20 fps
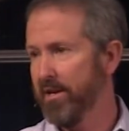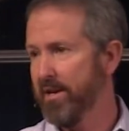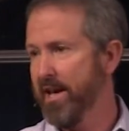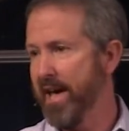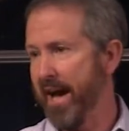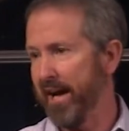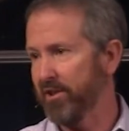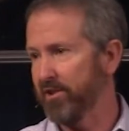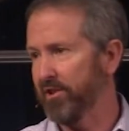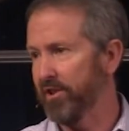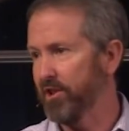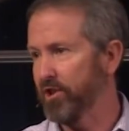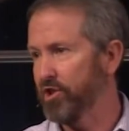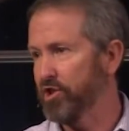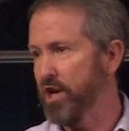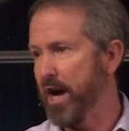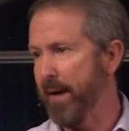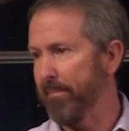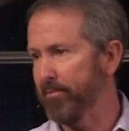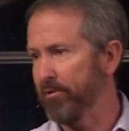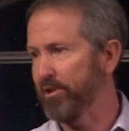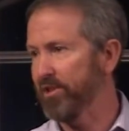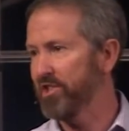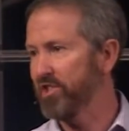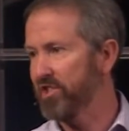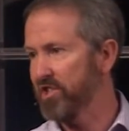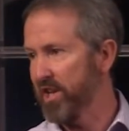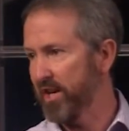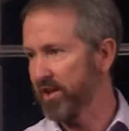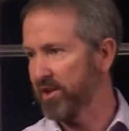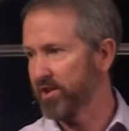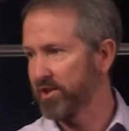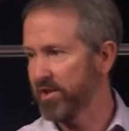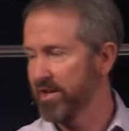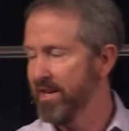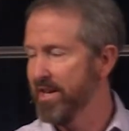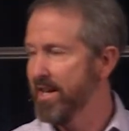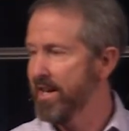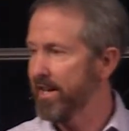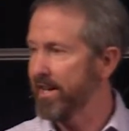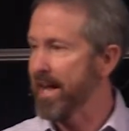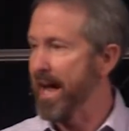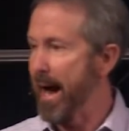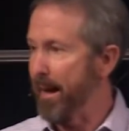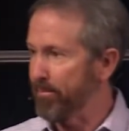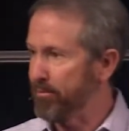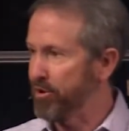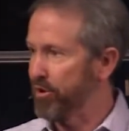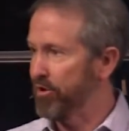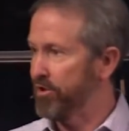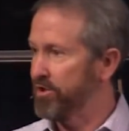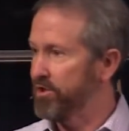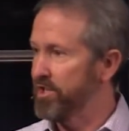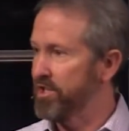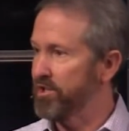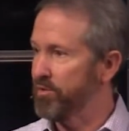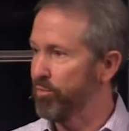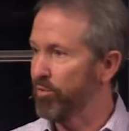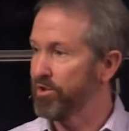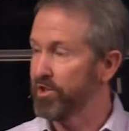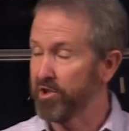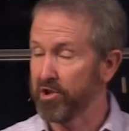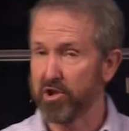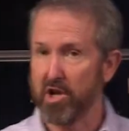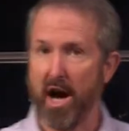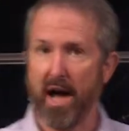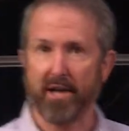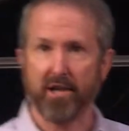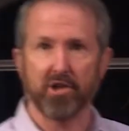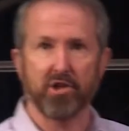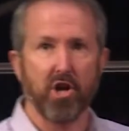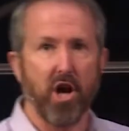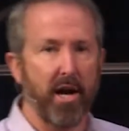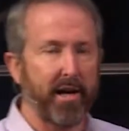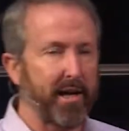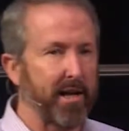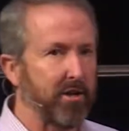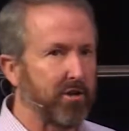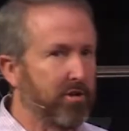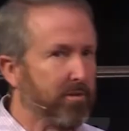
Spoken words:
Exodus chapter 6 captures these words as God is talking to